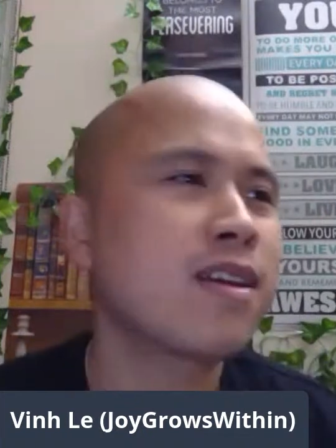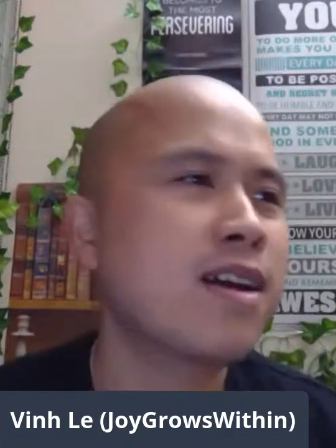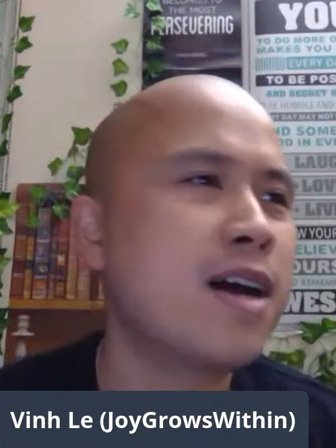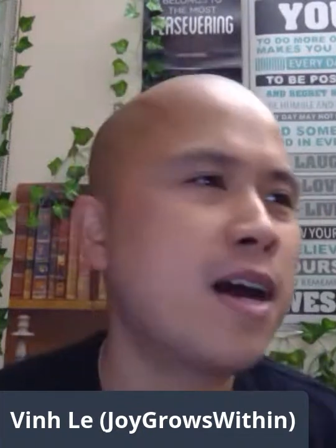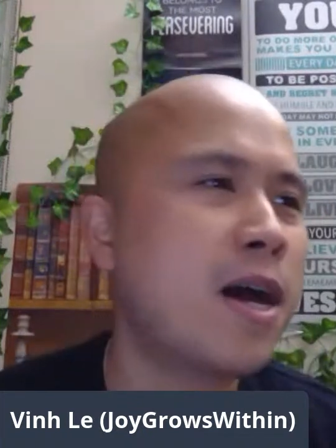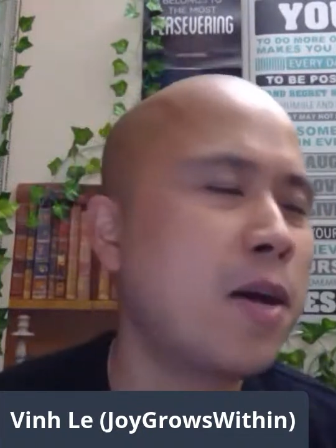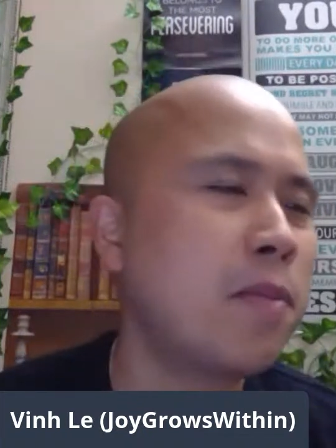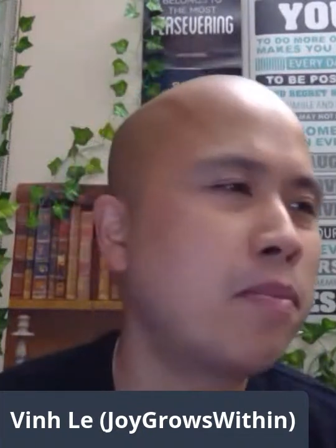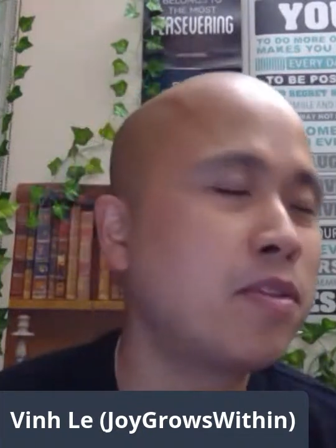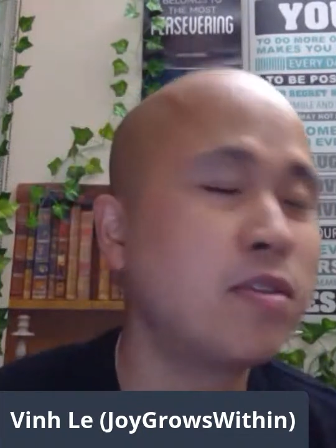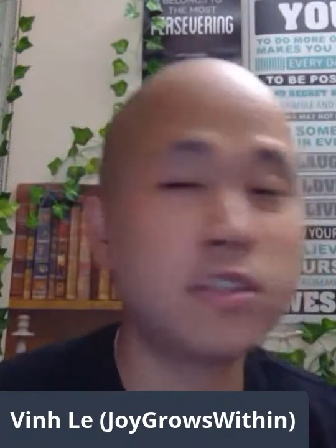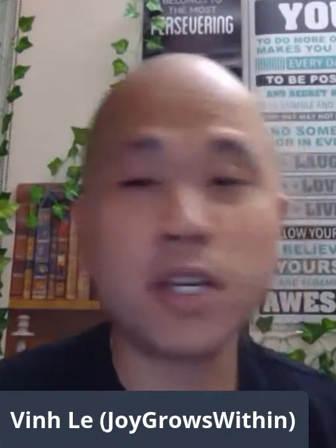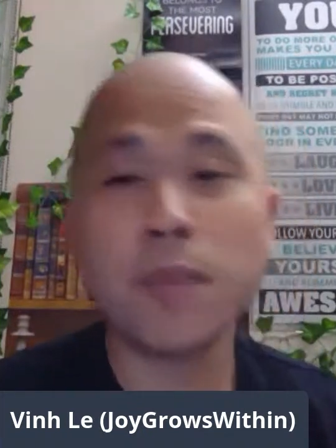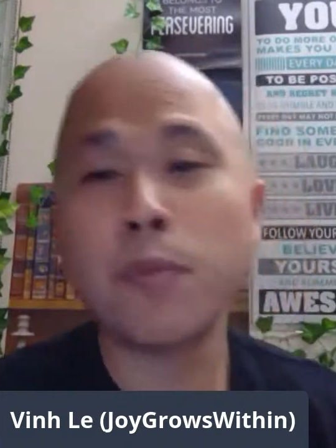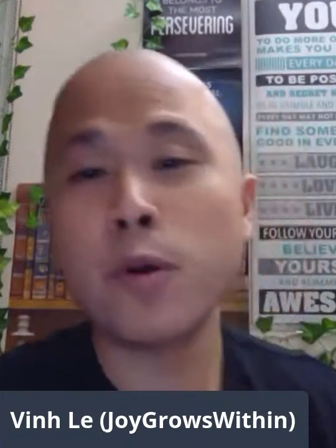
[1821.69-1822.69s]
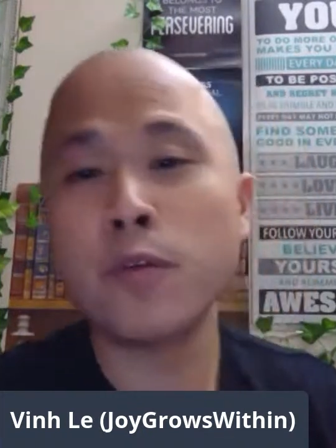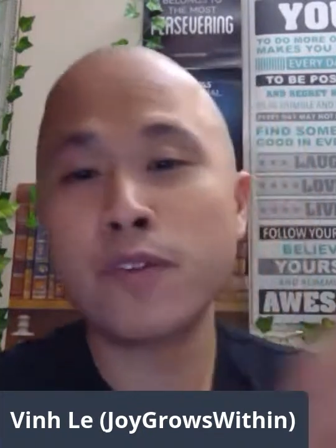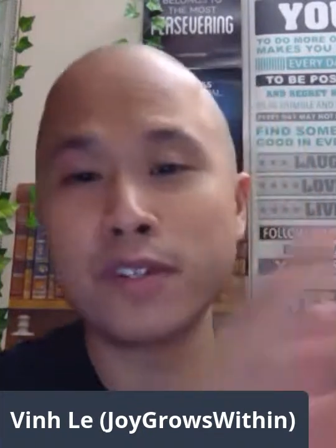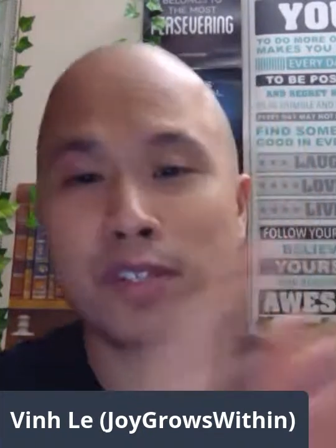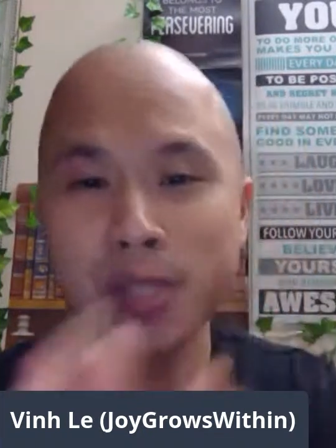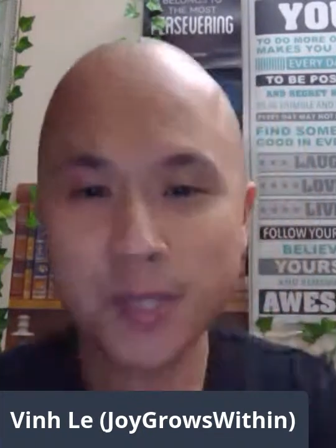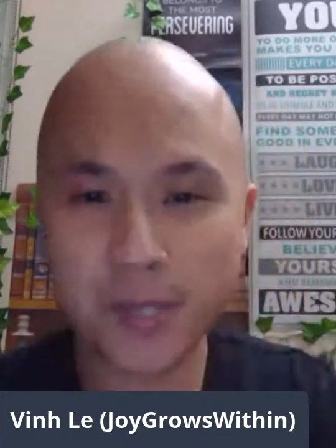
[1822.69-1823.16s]
But to jump
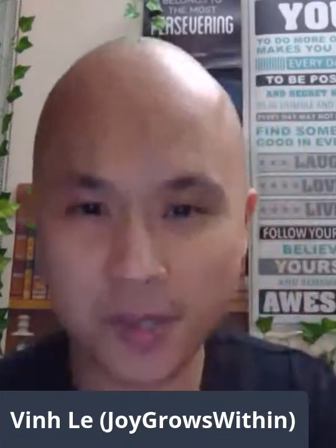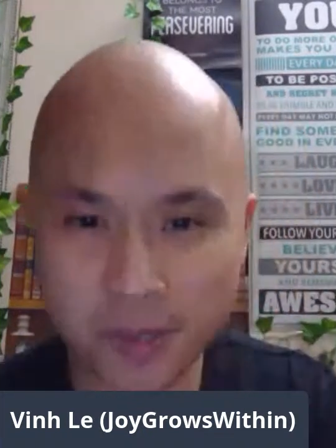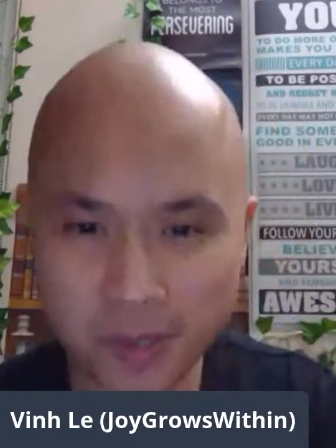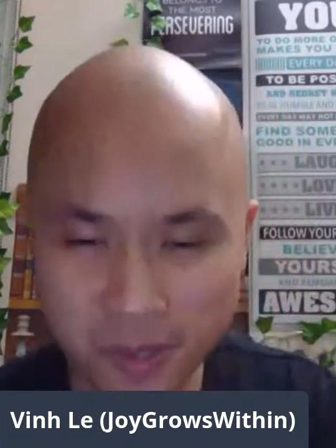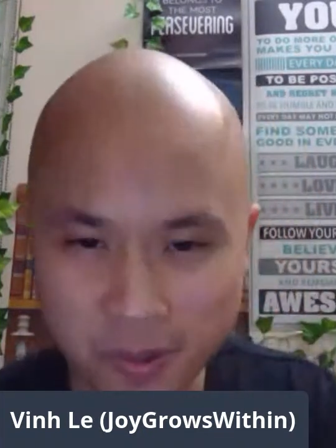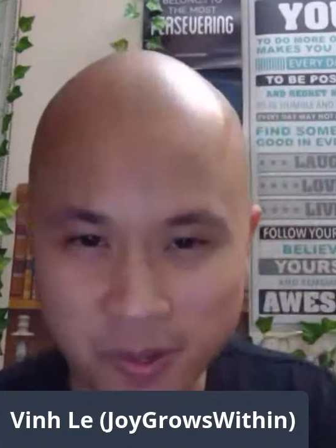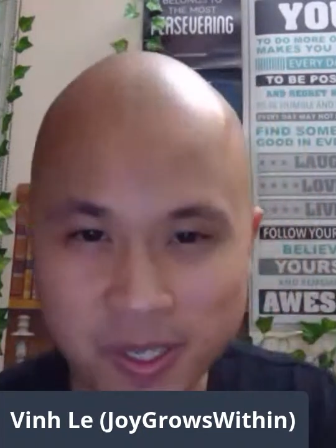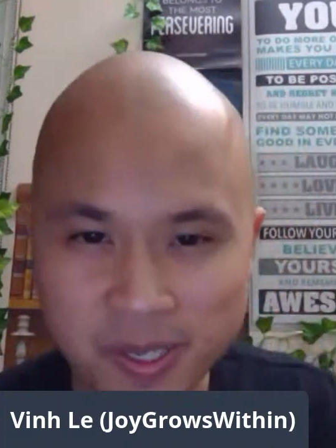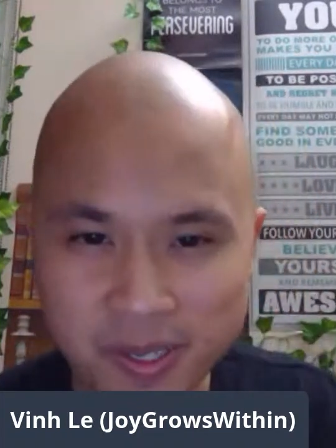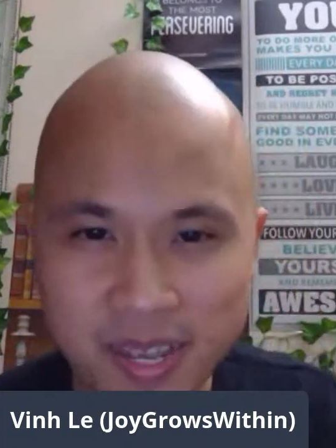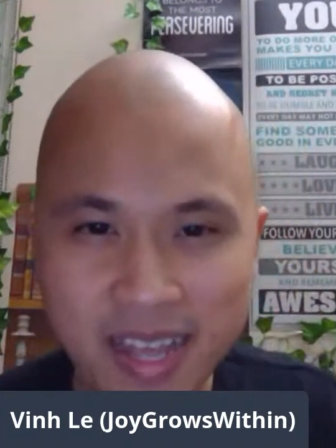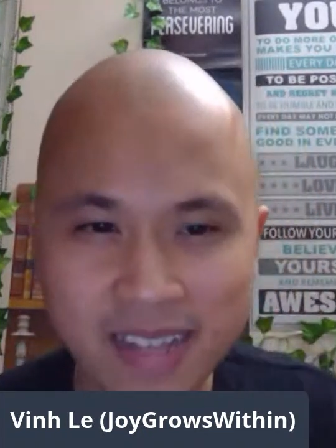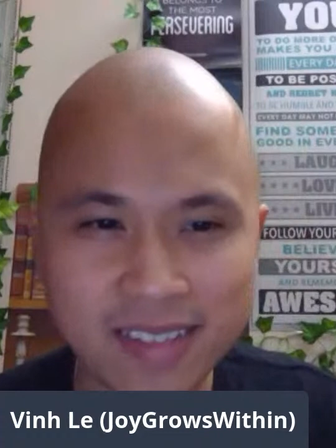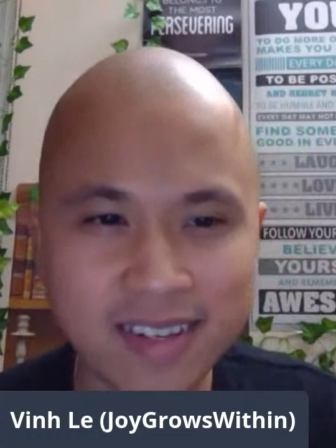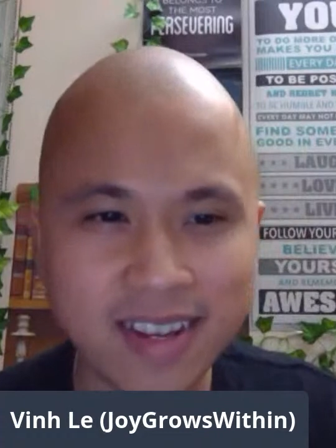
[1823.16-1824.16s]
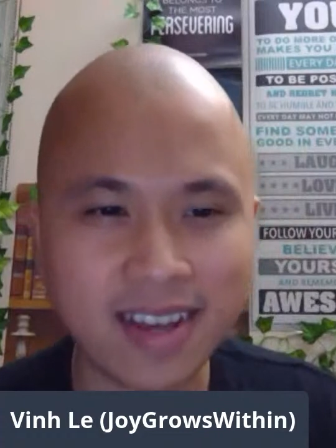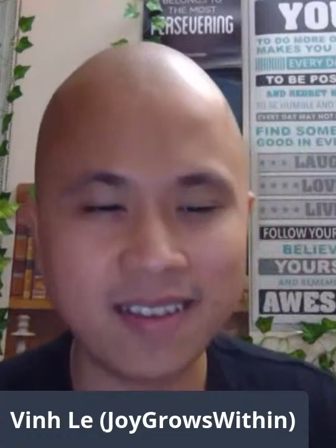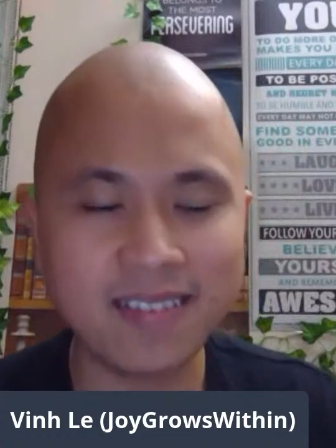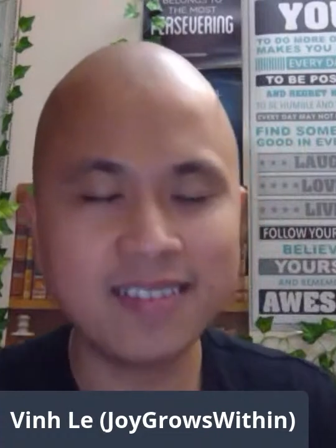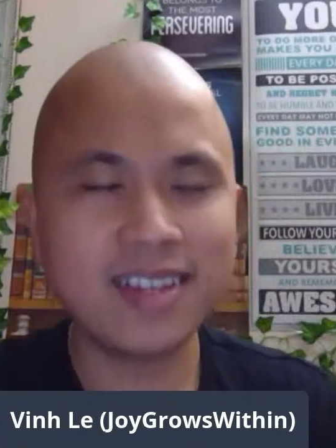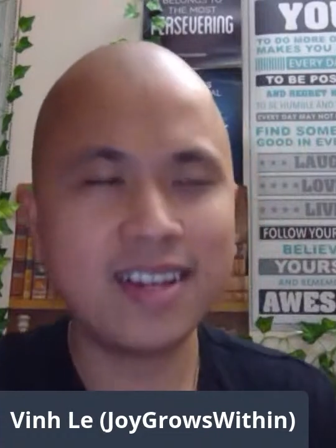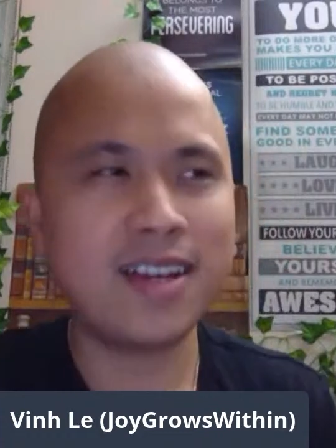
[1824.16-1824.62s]
over to the question you asked
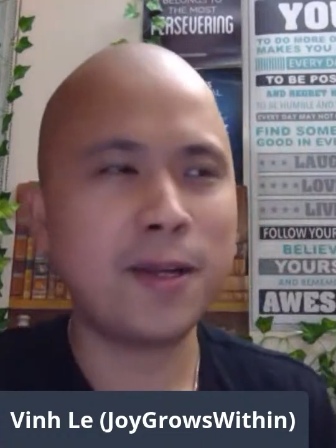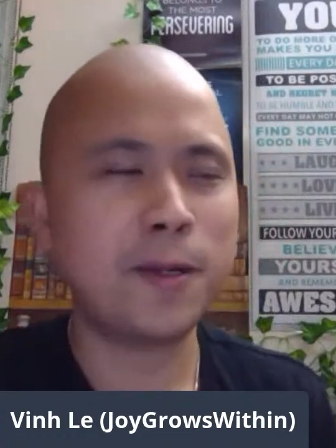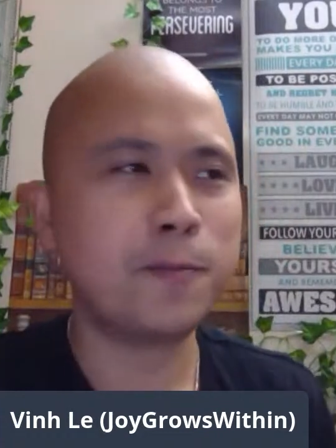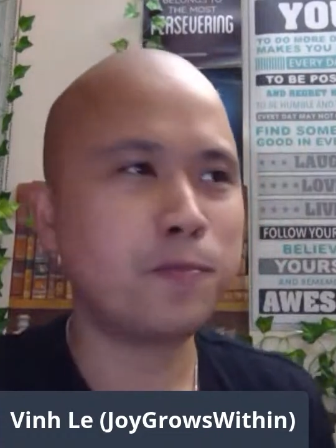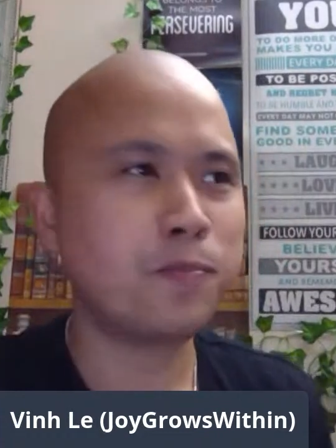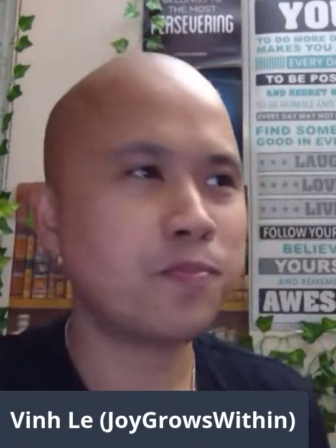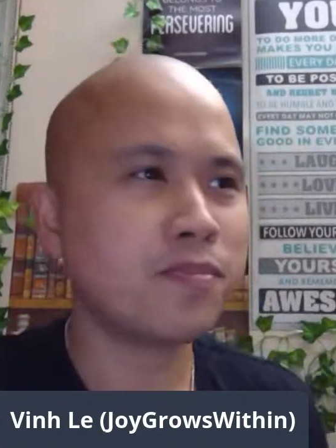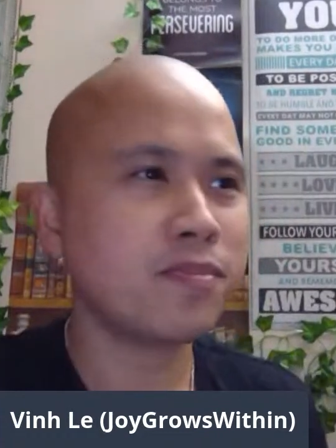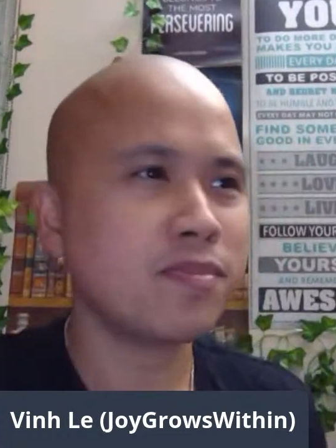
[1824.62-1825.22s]
now,